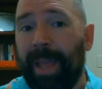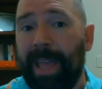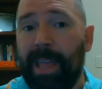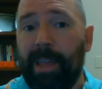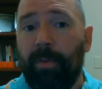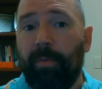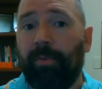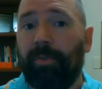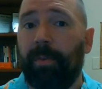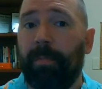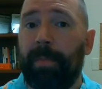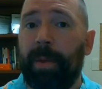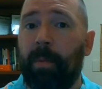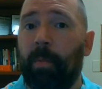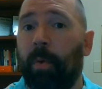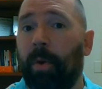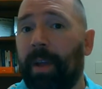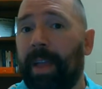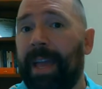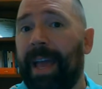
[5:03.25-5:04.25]
You should be
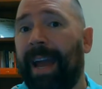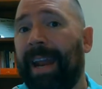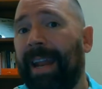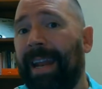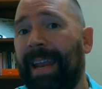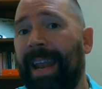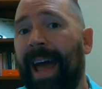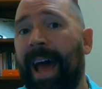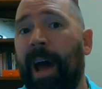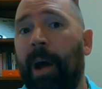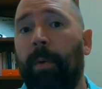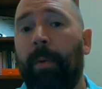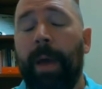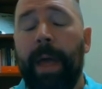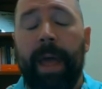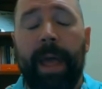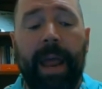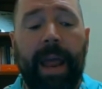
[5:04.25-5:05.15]
working on it now.